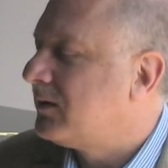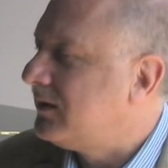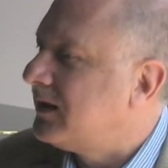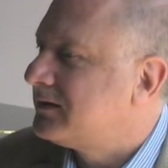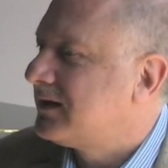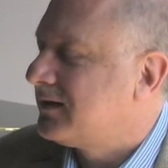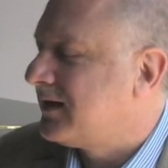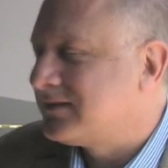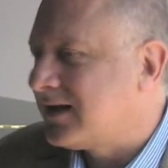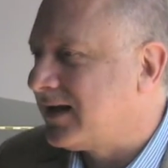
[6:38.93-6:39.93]
that's
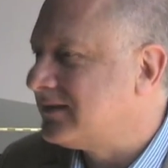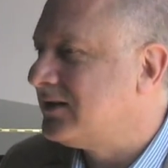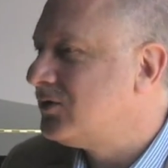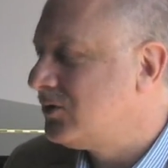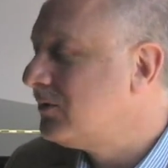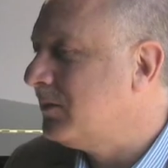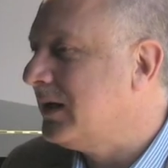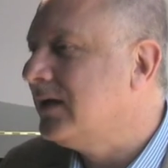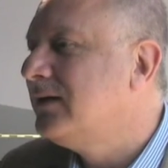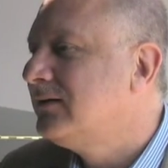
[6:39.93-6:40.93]
as it should be,
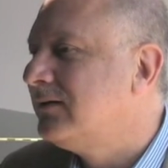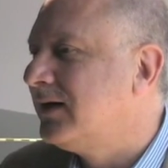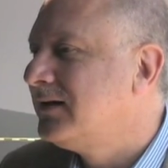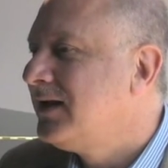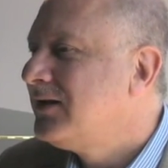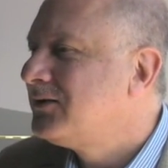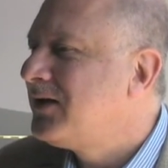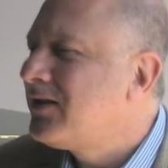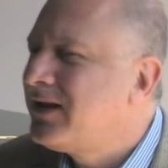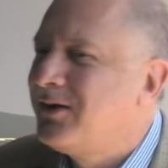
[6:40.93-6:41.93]
right? So
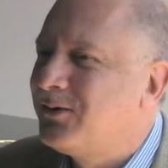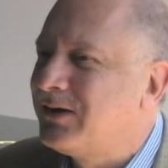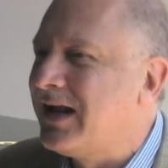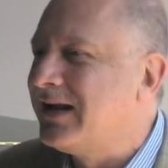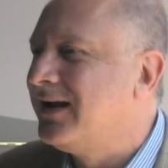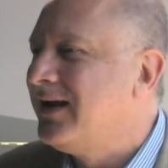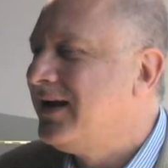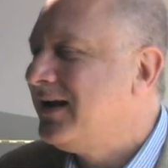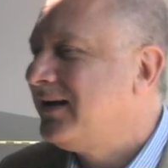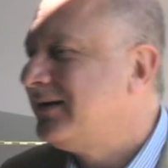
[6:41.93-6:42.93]
now they look like
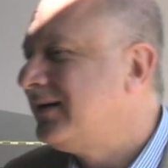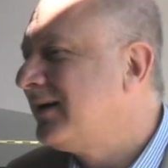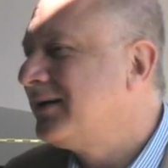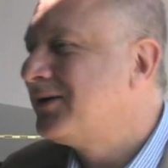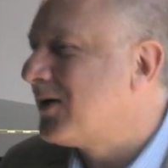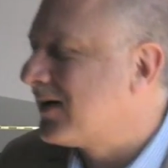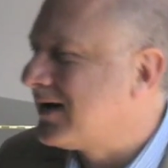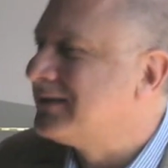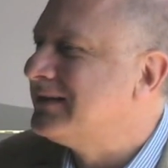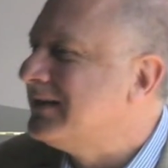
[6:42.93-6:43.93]

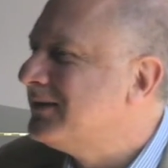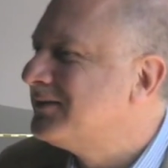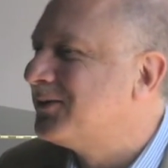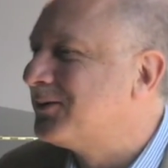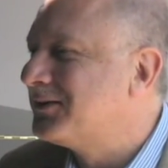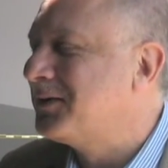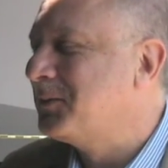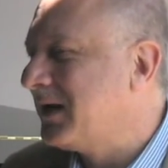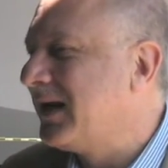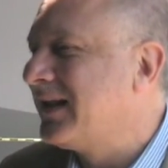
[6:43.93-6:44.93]
cousins or
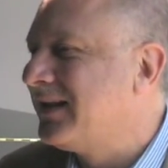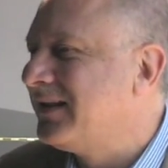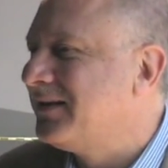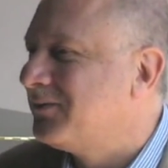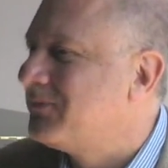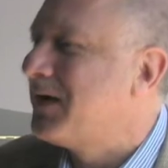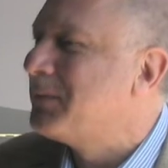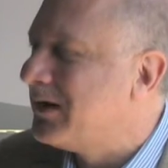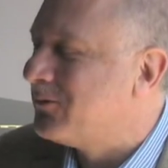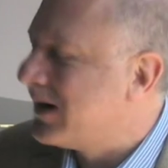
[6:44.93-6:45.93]
something like that, the
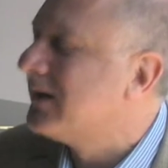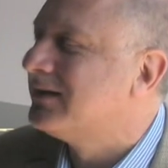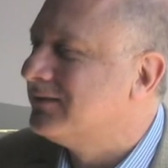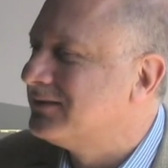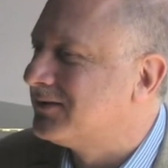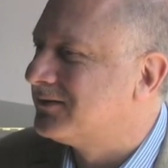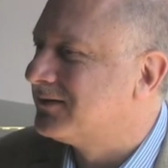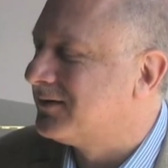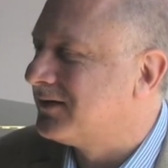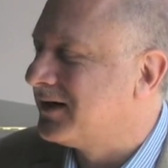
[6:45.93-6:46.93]
family relatives of
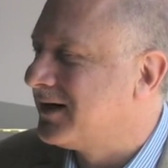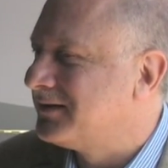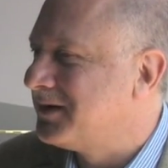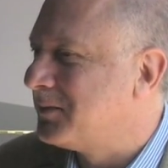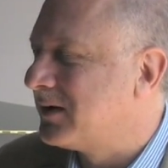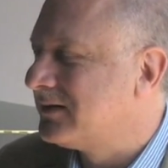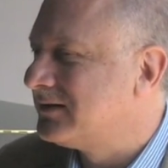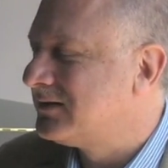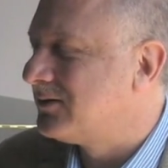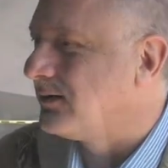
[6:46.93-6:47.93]
Garcia Marquez's
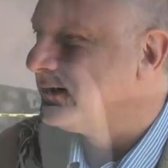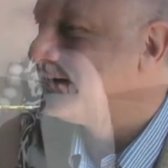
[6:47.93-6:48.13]
stories.